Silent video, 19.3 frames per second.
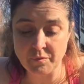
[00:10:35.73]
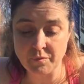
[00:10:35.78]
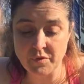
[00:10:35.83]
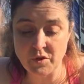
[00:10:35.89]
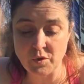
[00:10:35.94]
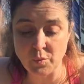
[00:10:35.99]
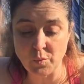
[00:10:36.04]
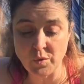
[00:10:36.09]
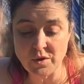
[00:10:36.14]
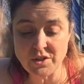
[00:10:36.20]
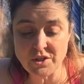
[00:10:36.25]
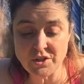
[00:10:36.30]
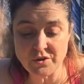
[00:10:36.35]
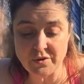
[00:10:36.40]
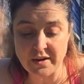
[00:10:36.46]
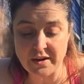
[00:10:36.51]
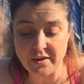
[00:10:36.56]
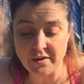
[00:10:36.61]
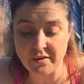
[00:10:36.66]
The woods
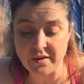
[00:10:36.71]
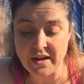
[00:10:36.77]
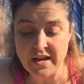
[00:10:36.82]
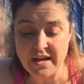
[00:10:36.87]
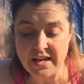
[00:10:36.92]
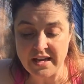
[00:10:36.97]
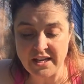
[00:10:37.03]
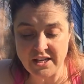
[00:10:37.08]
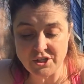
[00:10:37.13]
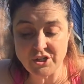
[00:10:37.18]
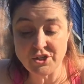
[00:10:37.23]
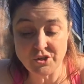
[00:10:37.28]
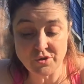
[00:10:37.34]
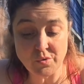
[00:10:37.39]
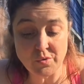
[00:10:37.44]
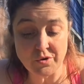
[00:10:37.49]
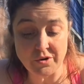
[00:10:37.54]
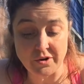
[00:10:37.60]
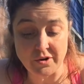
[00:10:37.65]
trail is
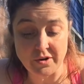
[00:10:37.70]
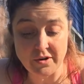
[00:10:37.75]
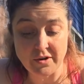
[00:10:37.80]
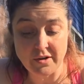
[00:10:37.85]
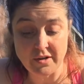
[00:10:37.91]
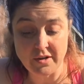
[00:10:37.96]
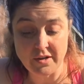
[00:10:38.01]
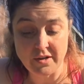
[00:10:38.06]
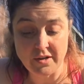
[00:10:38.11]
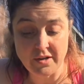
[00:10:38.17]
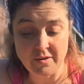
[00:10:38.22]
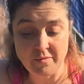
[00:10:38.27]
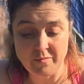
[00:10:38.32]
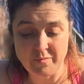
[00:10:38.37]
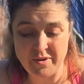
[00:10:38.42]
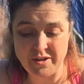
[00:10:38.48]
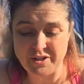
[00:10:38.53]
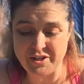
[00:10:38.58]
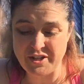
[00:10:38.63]
shorter,
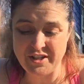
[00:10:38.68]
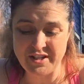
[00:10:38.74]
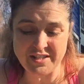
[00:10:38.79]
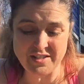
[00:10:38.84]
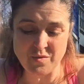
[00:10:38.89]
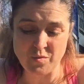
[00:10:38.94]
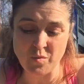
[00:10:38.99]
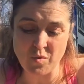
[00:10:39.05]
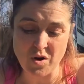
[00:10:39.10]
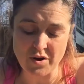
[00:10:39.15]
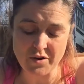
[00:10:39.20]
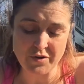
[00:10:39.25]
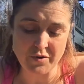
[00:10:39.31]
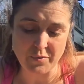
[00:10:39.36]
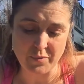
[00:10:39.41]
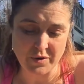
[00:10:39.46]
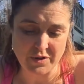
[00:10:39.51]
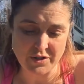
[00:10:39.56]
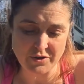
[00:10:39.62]
but she doesn't walk the
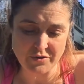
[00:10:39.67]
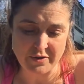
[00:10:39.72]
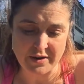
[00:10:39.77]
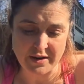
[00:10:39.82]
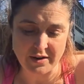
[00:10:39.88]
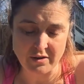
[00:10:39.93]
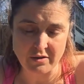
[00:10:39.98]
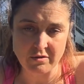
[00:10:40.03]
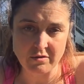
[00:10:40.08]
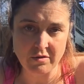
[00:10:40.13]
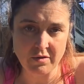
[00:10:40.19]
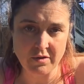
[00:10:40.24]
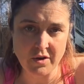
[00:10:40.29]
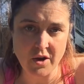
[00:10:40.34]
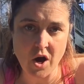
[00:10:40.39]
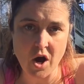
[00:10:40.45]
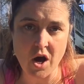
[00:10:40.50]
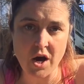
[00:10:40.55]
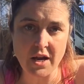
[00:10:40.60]
woods trail.
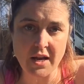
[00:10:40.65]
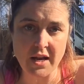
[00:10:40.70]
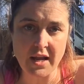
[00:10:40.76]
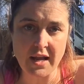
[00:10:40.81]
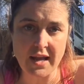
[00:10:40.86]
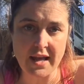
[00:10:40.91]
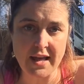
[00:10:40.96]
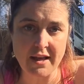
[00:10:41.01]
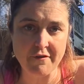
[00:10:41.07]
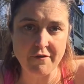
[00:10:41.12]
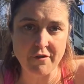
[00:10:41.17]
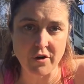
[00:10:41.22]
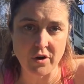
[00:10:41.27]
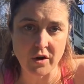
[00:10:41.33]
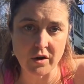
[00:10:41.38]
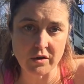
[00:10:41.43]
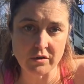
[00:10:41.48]
Not ever.